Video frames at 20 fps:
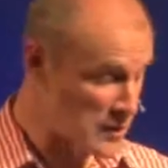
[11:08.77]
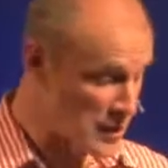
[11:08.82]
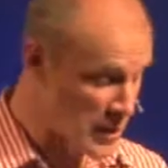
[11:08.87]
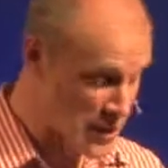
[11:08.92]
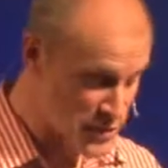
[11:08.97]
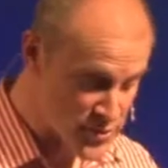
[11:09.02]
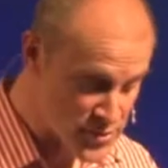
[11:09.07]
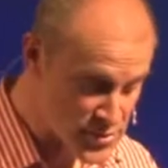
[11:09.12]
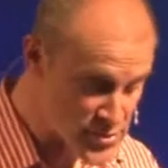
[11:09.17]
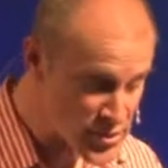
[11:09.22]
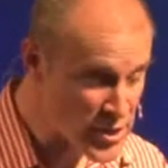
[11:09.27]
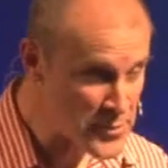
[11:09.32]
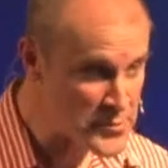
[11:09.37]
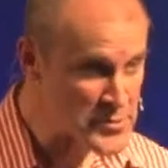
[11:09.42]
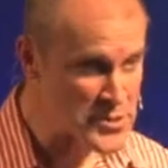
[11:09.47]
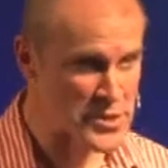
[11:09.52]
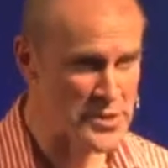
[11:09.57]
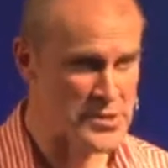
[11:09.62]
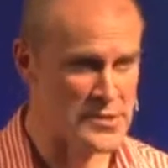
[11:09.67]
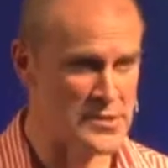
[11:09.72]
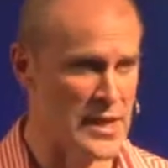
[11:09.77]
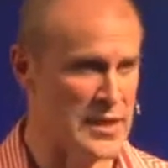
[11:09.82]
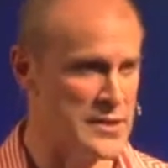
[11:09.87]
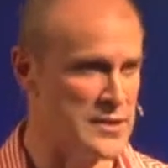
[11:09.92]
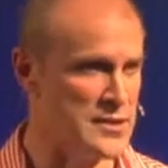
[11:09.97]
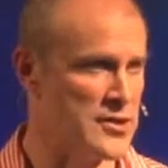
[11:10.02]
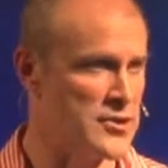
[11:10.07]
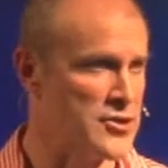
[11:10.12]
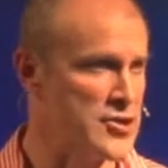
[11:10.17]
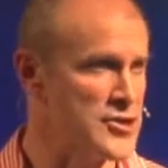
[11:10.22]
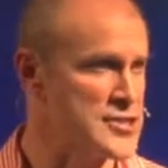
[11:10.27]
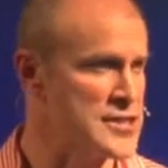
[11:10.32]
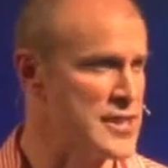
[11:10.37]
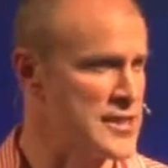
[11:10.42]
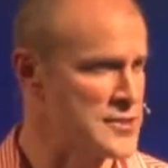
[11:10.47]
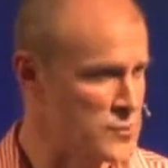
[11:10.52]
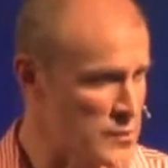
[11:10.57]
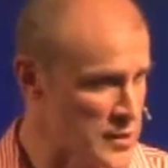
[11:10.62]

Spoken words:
In the scriptures and in our Christian lives,